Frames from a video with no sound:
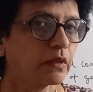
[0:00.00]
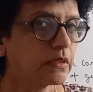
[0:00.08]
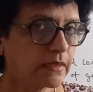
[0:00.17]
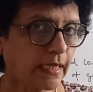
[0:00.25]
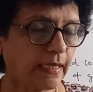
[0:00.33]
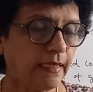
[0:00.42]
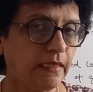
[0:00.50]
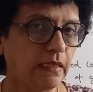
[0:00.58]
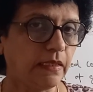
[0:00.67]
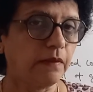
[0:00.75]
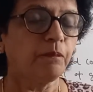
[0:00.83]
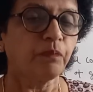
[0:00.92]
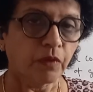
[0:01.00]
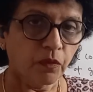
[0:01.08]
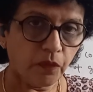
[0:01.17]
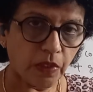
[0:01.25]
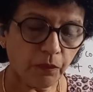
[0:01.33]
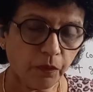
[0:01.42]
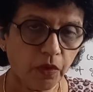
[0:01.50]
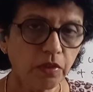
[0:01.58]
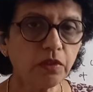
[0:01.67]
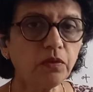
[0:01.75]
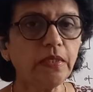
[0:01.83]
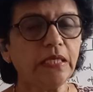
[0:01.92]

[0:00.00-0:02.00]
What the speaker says: Secondly, we want to